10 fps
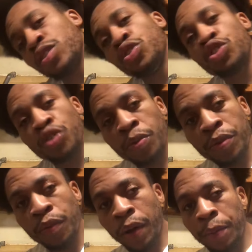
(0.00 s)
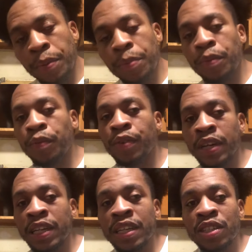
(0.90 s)
show me white people
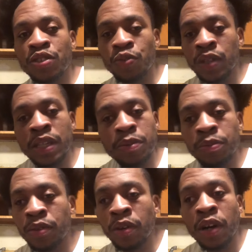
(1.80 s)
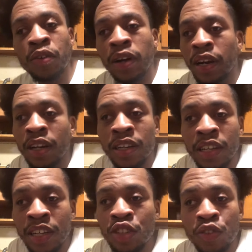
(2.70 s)
really is winning, bro. I don't got nothing
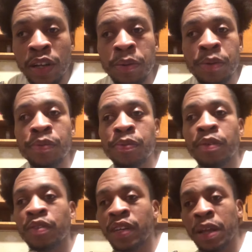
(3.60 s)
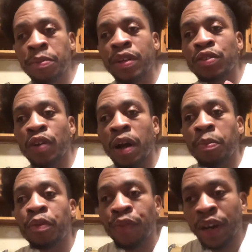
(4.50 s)
against white people, but when they make you hop
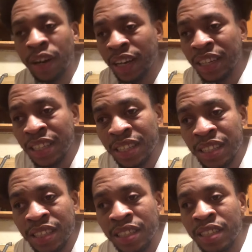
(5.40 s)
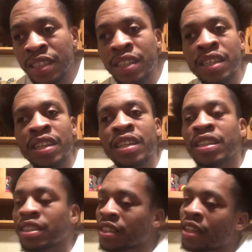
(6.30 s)
around like this,
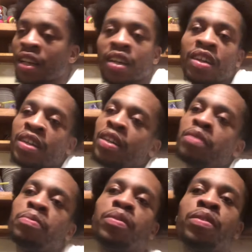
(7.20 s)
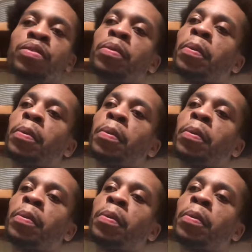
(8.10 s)
it's not good, bro.